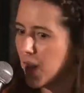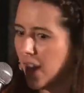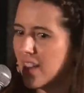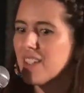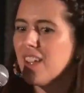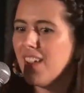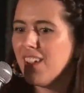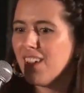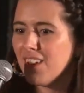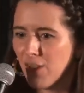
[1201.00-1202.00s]
we had
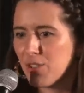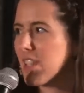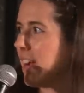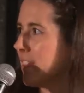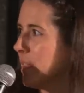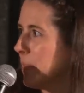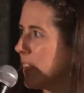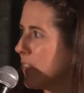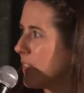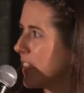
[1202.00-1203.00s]
lockdown in the
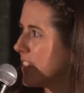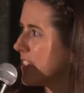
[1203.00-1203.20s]
middle of it.